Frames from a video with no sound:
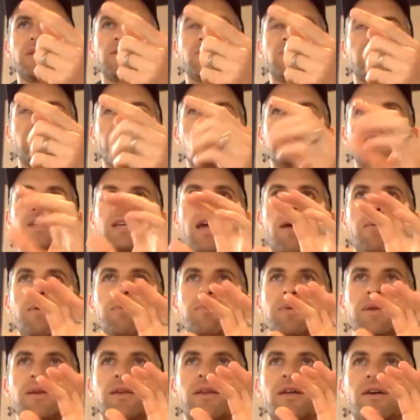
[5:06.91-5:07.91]
sort of escaped me,
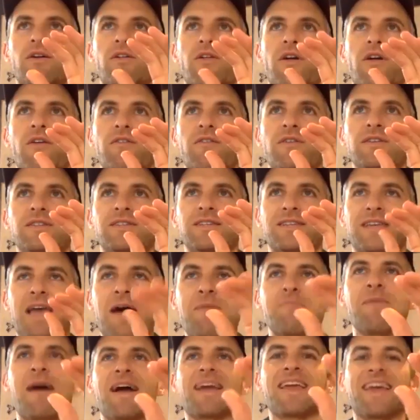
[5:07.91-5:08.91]
but it's just
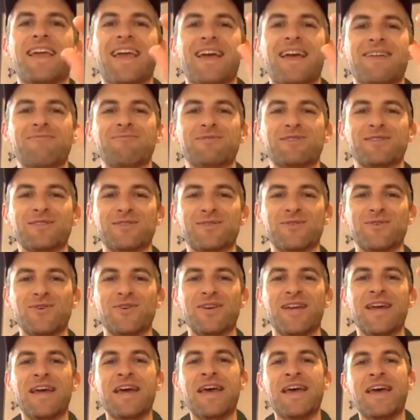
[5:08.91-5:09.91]
come back again, which is good.